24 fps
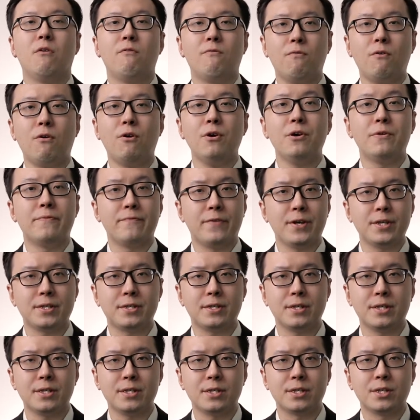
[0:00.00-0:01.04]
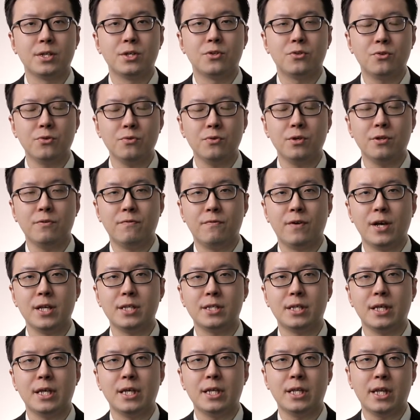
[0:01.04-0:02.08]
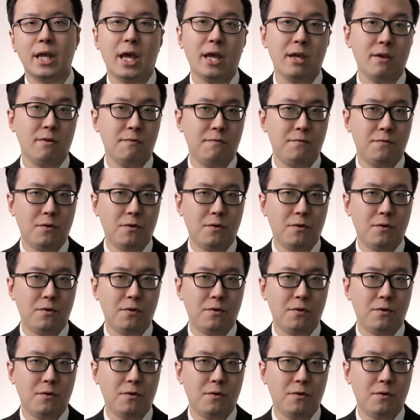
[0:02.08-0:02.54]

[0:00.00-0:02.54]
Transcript: for investors to invest in a